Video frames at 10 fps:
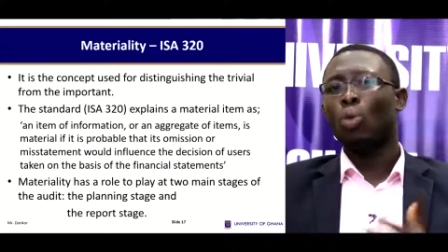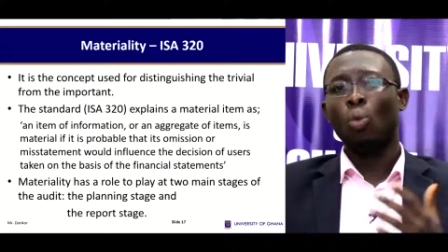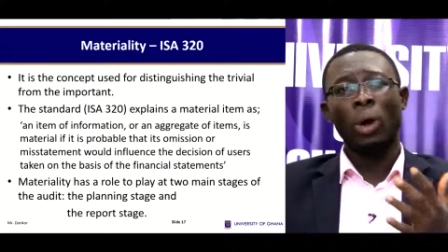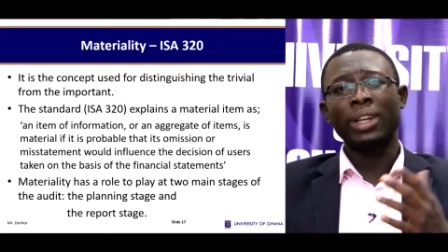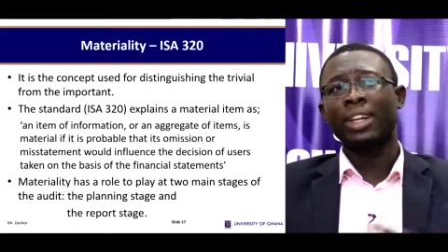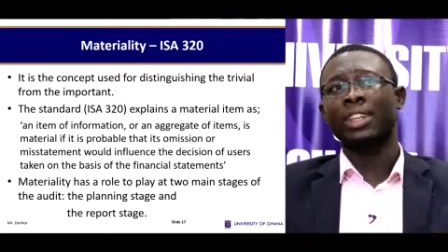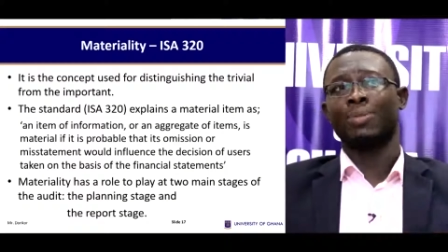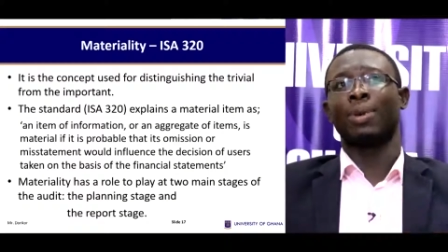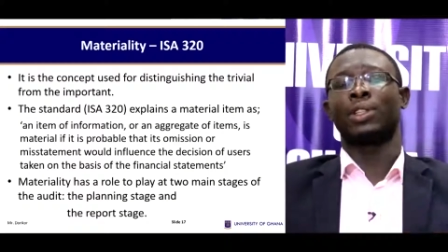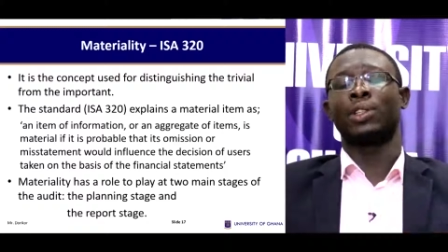What then is
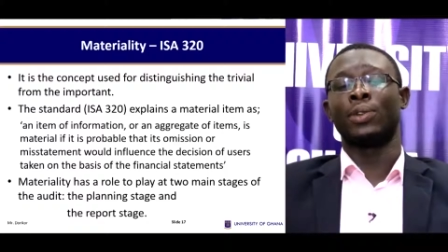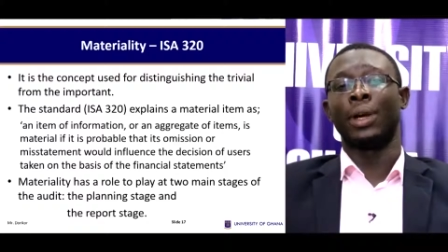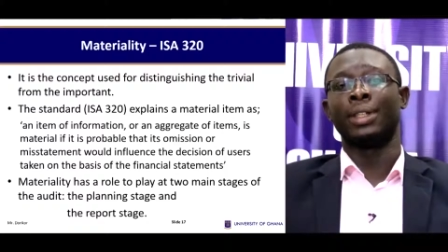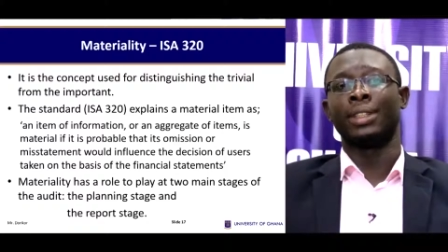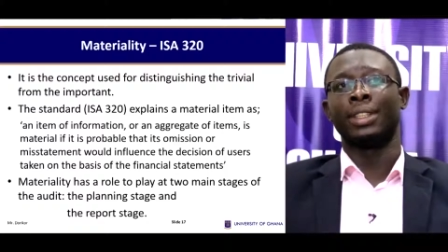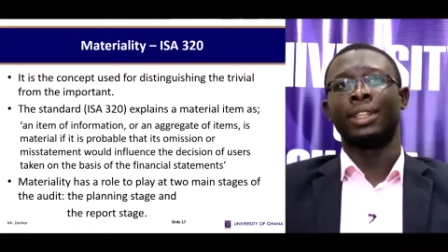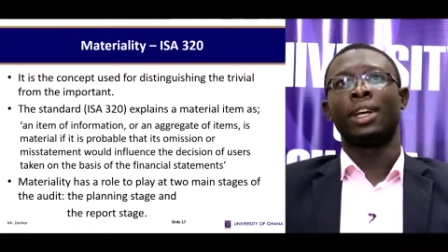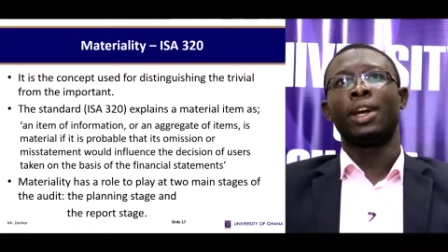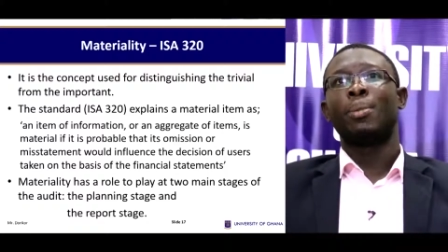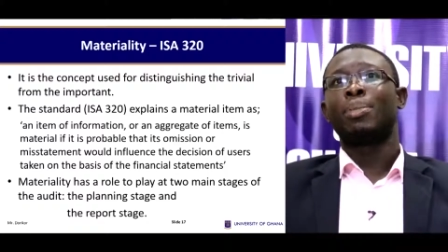materiality?
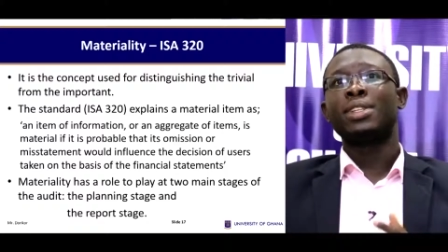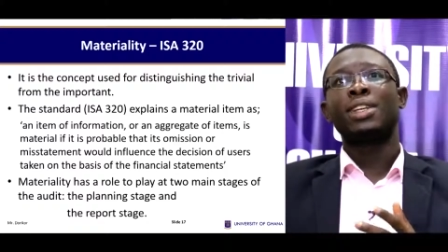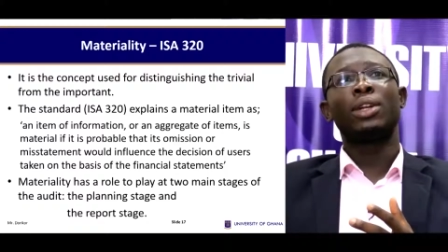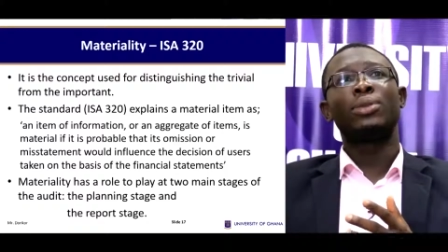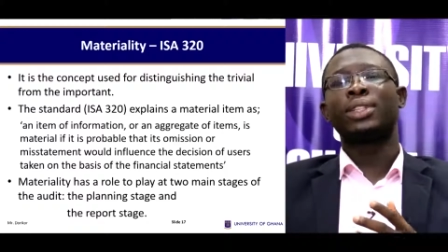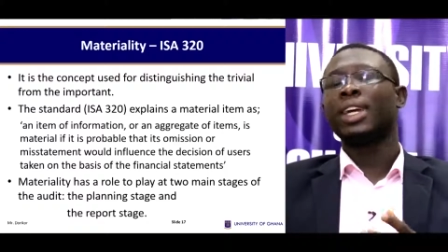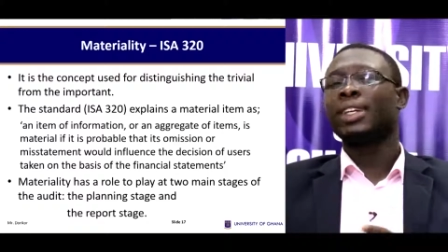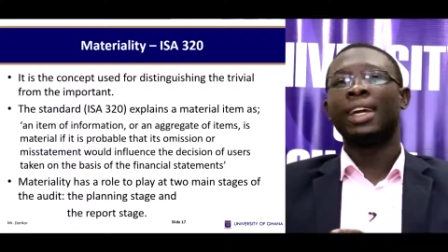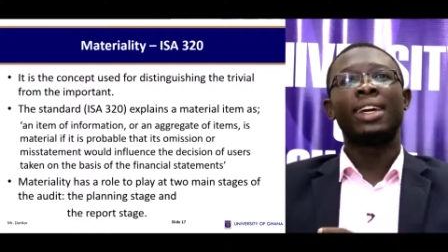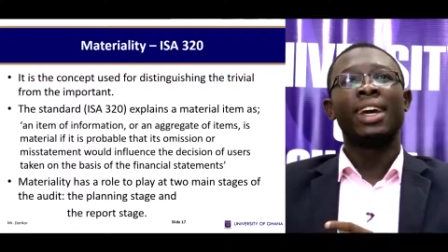Basically, we're saying
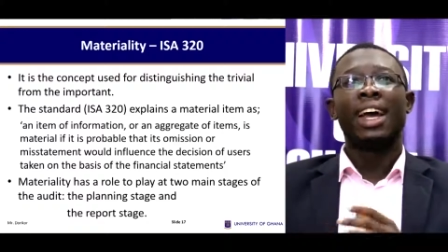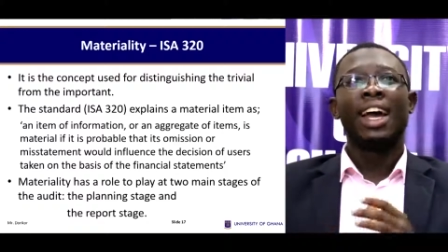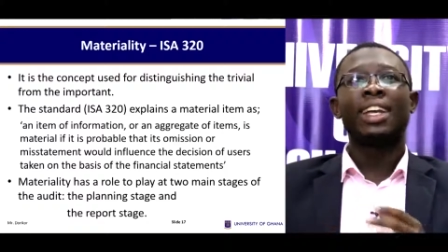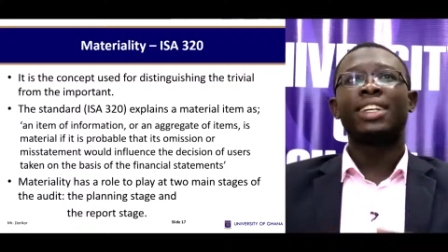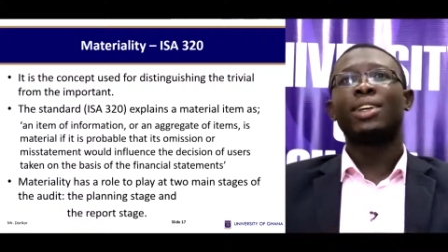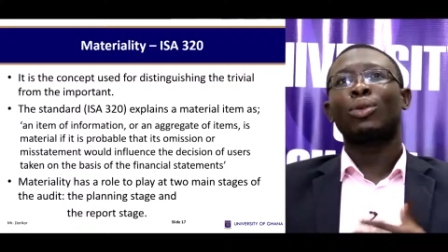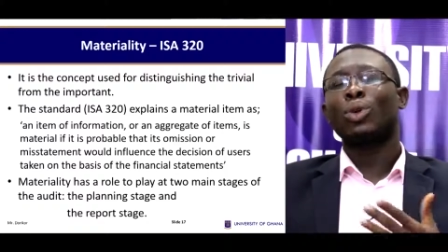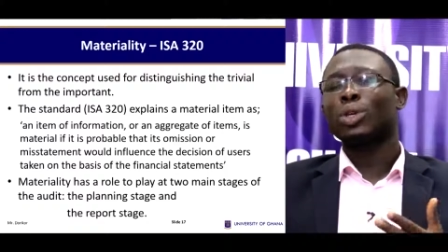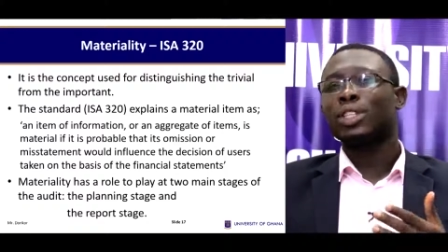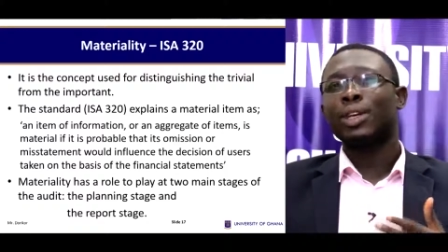that it is the
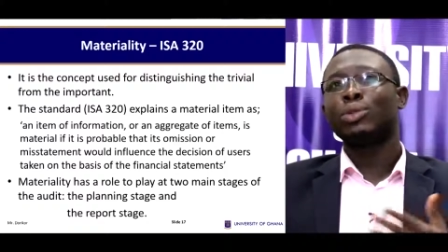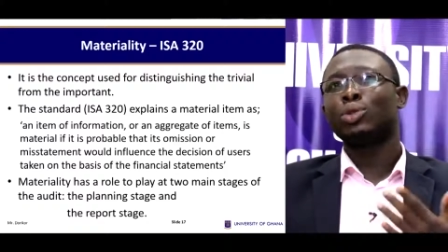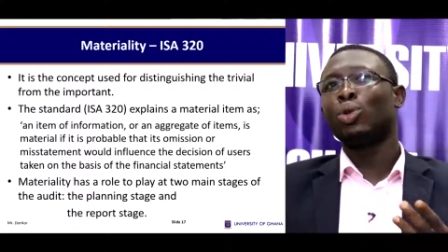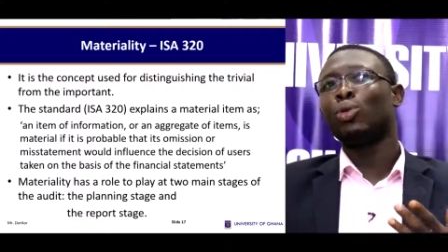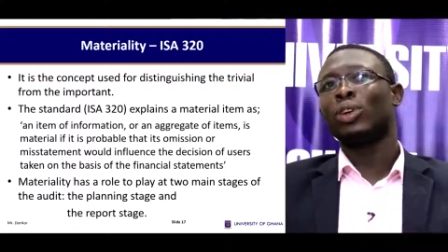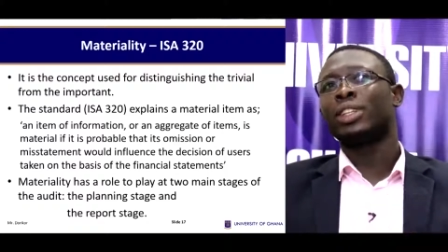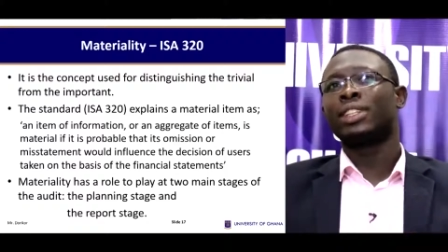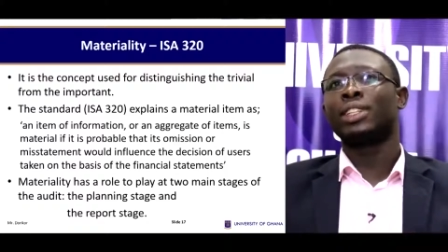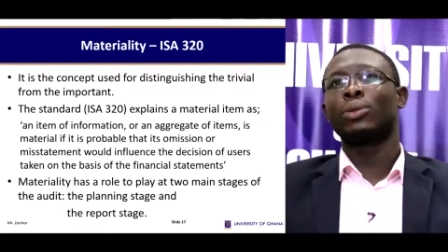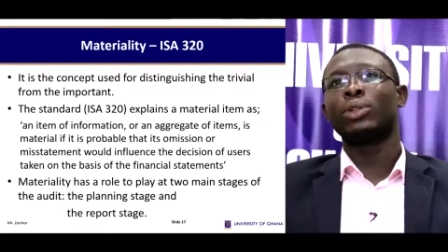concept used for
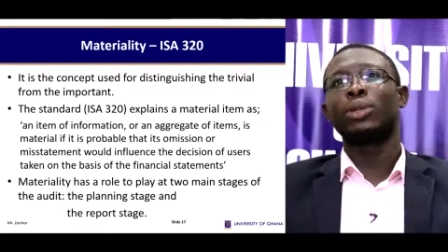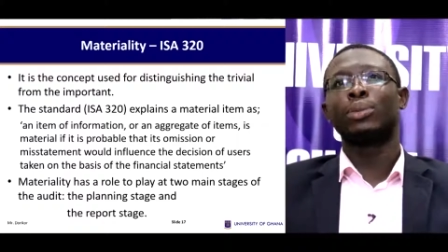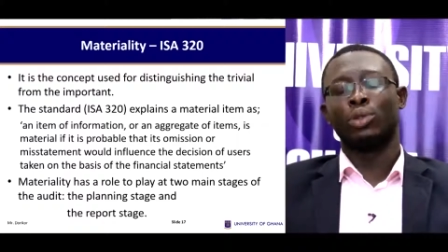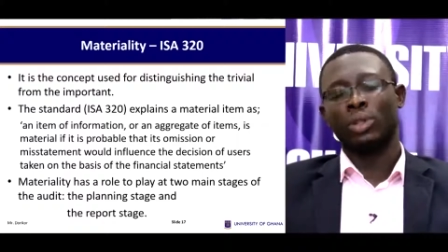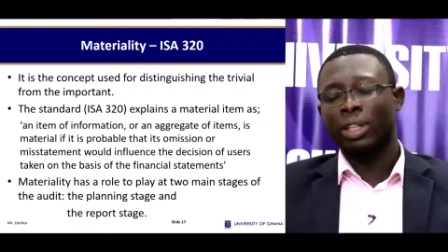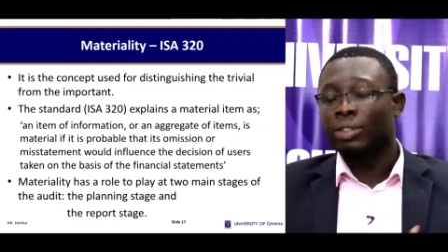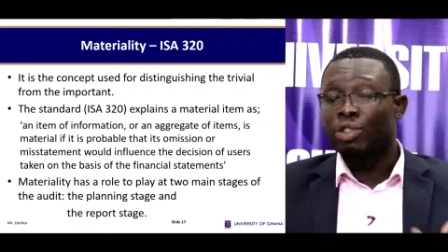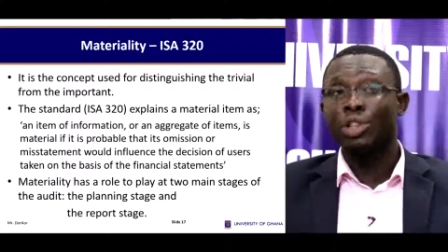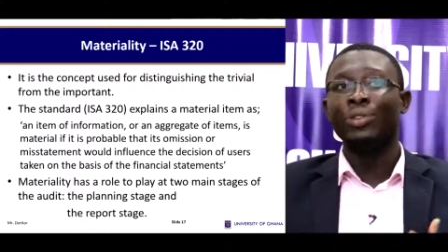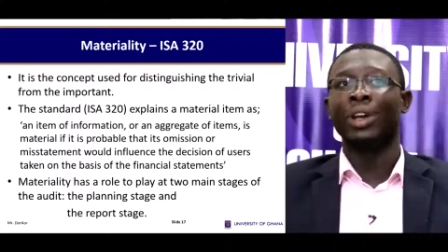distinguishing between a
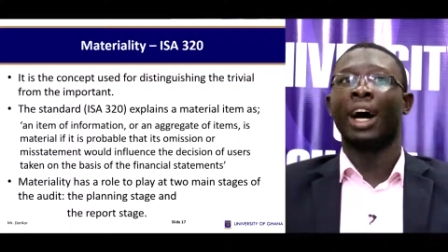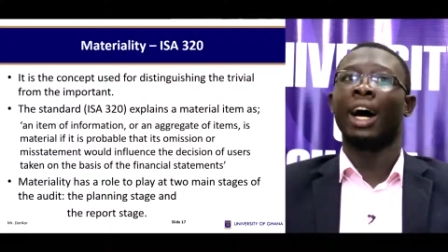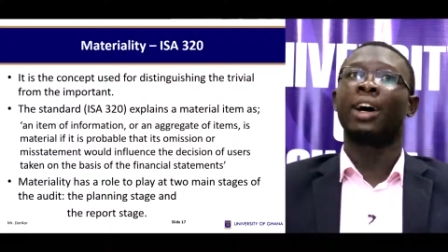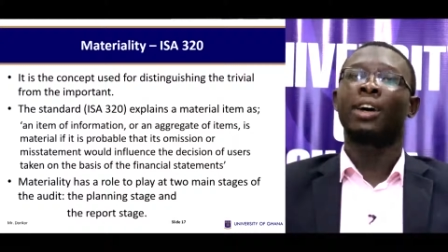trivial